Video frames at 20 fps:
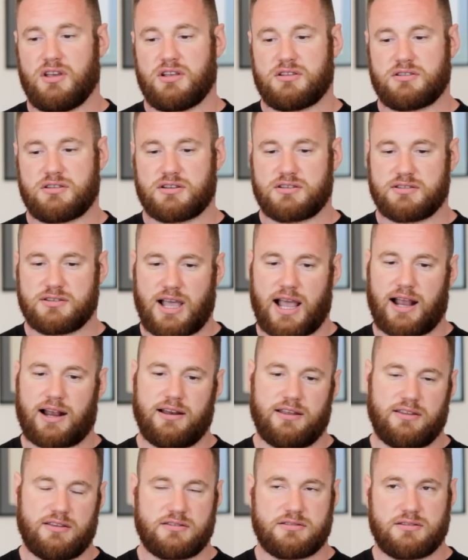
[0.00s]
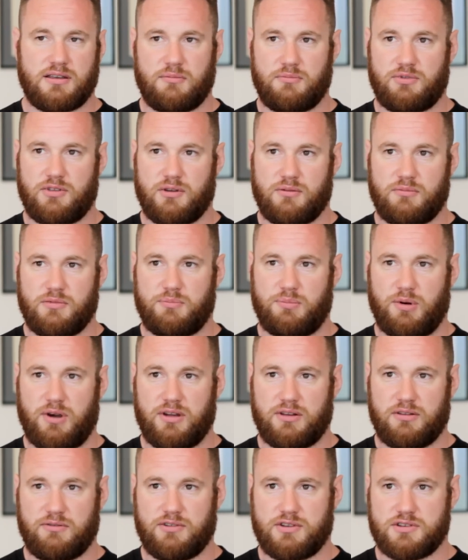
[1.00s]
It's exactly the same thing with
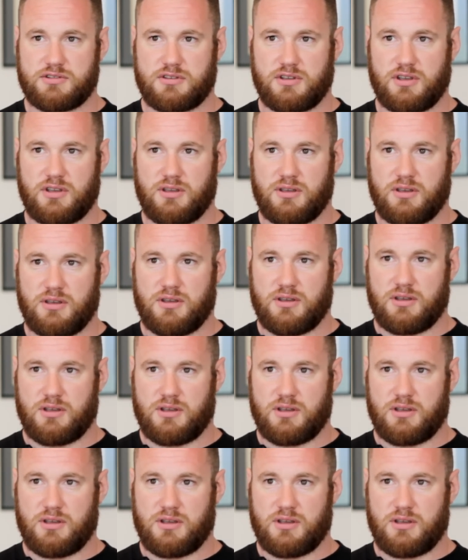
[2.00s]
biodiversity.